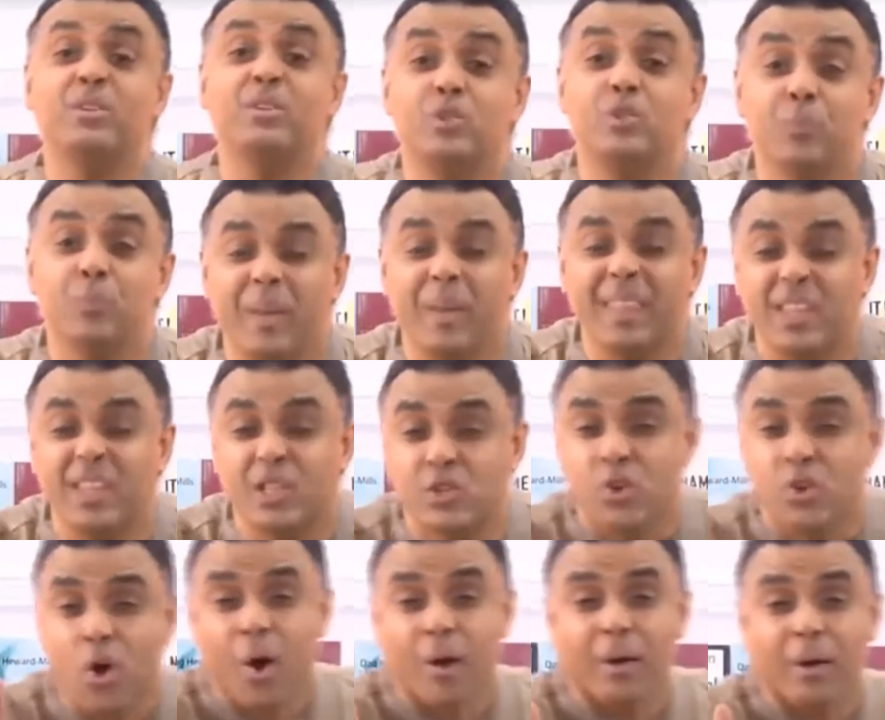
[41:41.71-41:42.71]

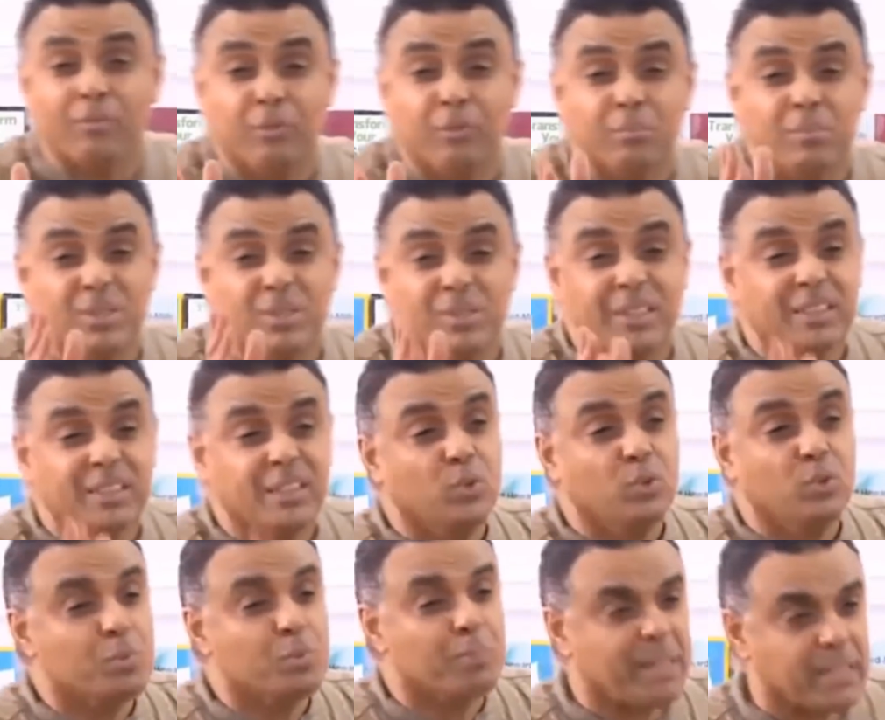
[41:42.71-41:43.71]
withdraw from treating you
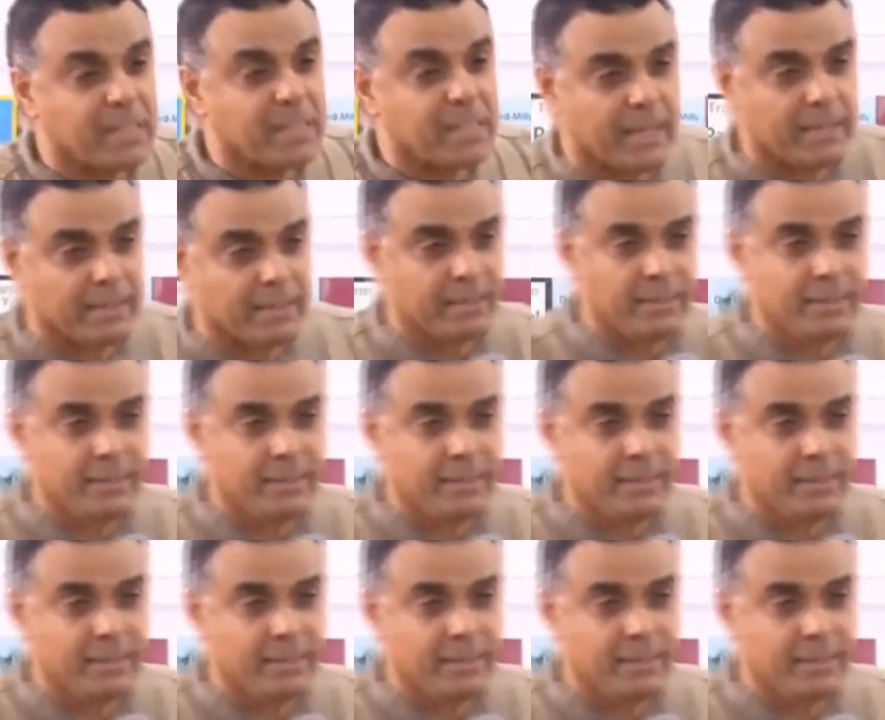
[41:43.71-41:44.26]
specially.